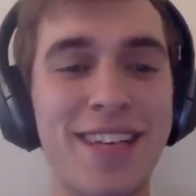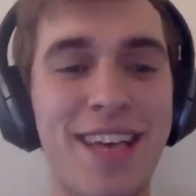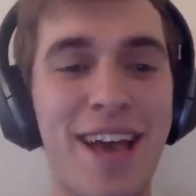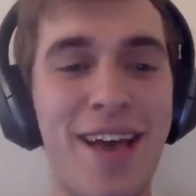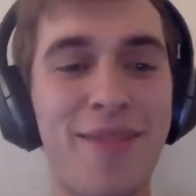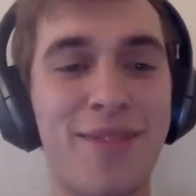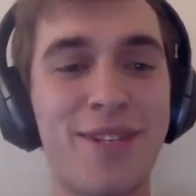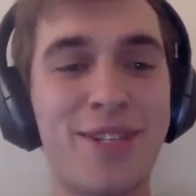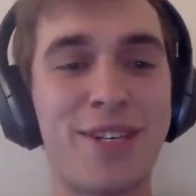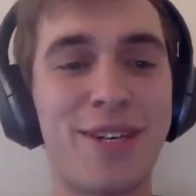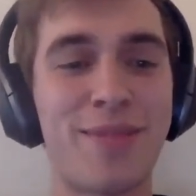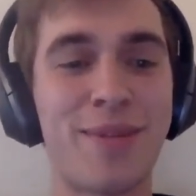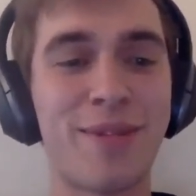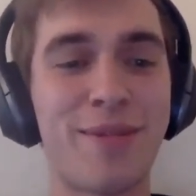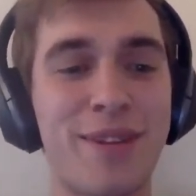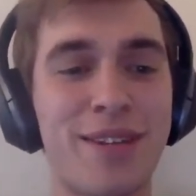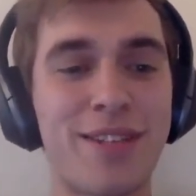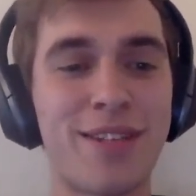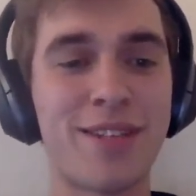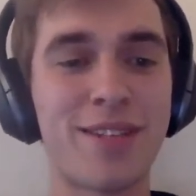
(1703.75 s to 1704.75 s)
have legitimate
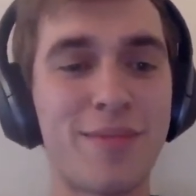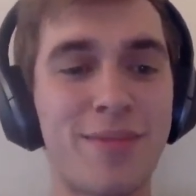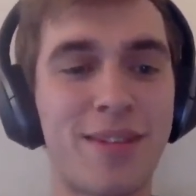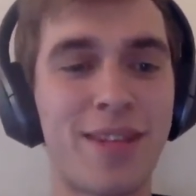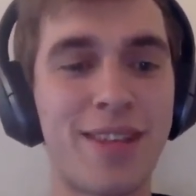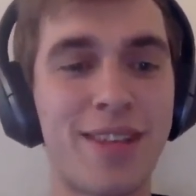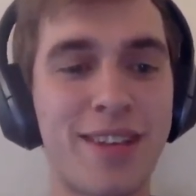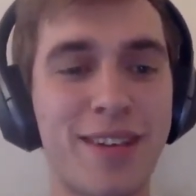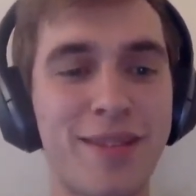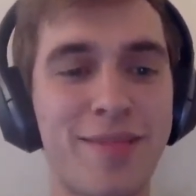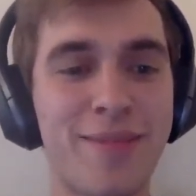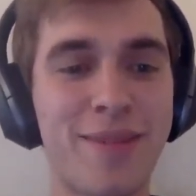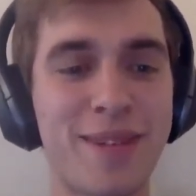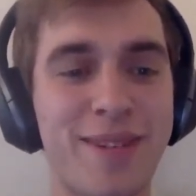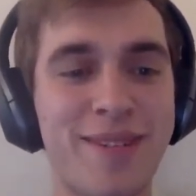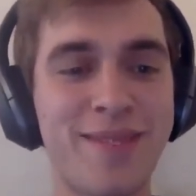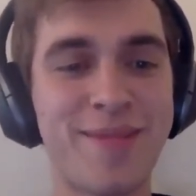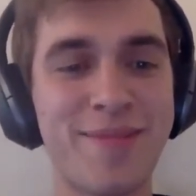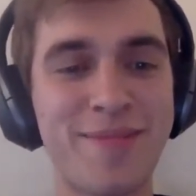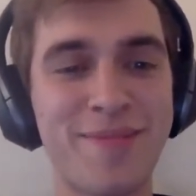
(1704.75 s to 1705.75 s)
criticisms. I think, but.